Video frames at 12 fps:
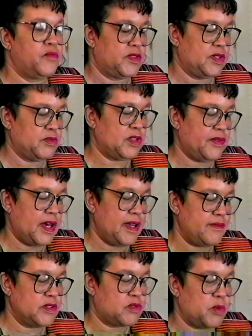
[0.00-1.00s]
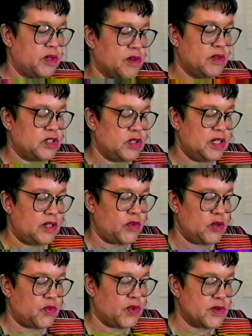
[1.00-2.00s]
survivors. We're going to interview
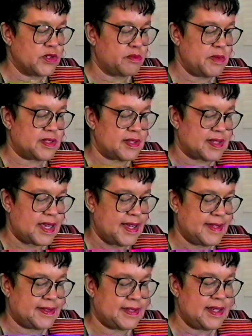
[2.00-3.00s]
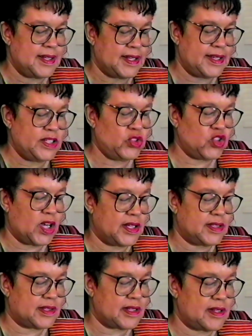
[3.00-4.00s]
first Mrs. Essie Lee
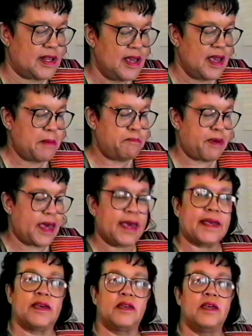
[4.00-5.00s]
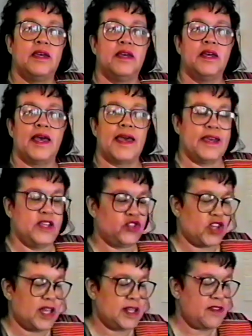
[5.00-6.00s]
Johnson Beck, age
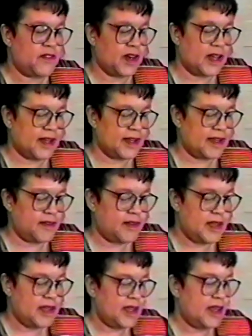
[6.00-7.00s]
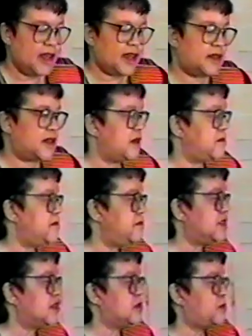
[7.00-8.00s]
85. And
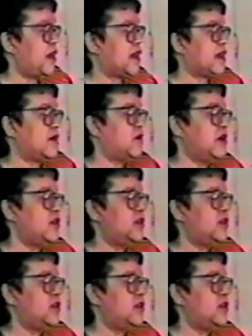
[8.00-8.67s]
Mrs. Beck, I want you to